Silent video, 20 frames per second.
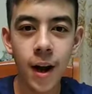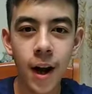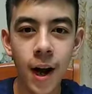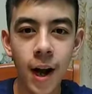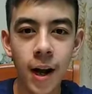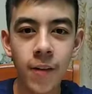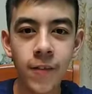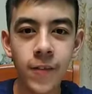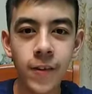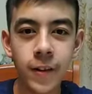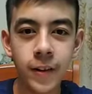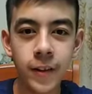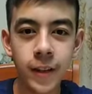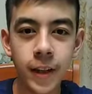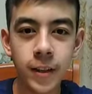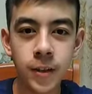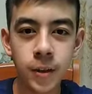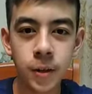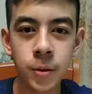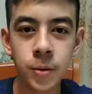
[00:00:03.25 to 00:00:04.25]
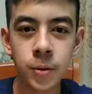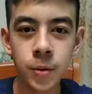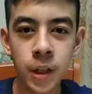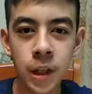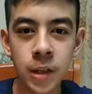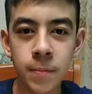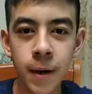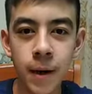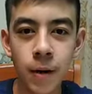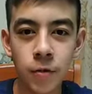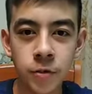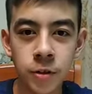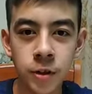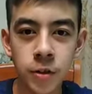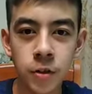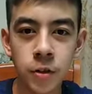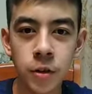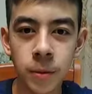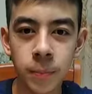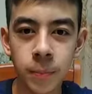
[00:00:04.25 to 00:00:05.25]
I will tell you about
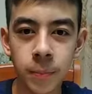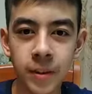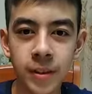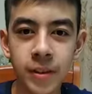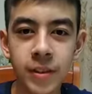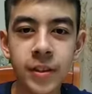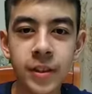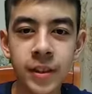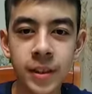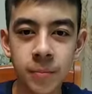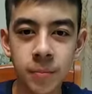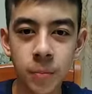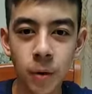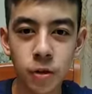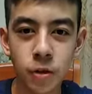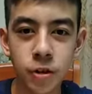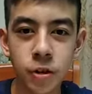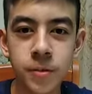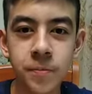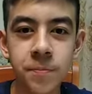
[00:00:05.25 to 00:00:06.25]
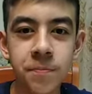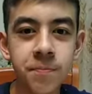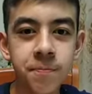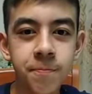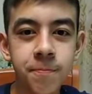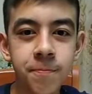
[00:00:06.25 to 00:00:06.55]
the Olympic symbols.